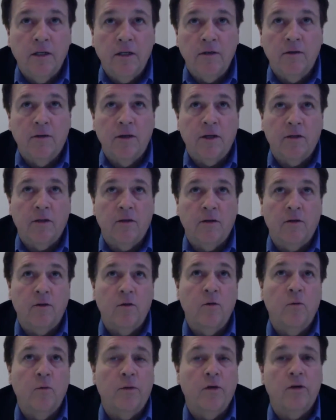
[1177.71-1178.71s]
Do you
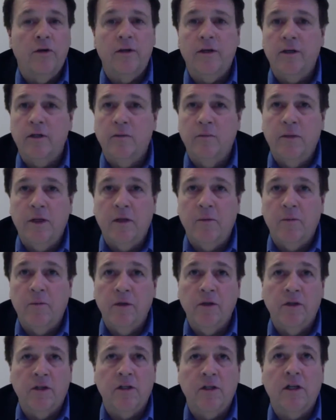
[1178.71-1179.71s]
think their new building is being
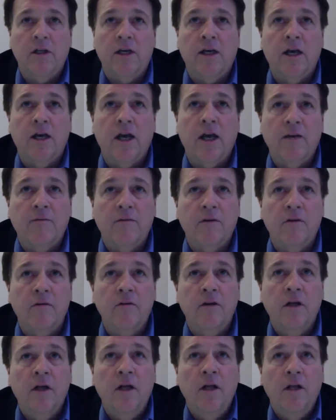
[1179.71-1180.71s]
built just like an iPhone?